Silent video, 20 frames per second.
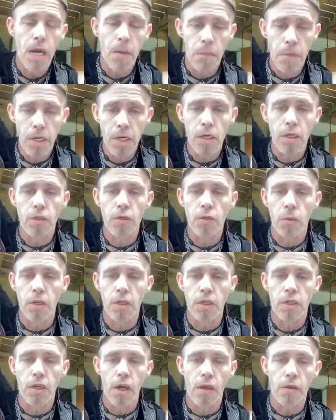And be good to
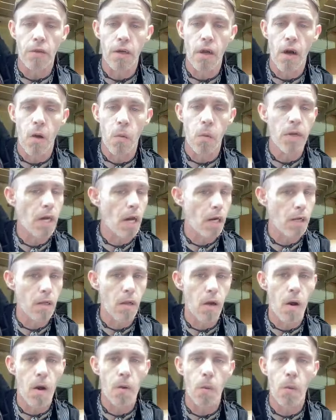each other, y'all. We got a
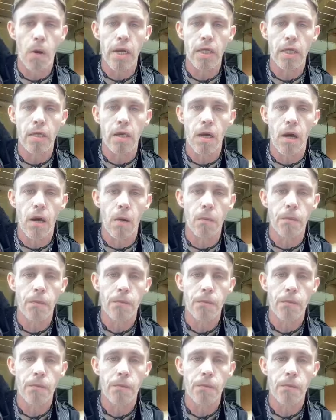long way to go.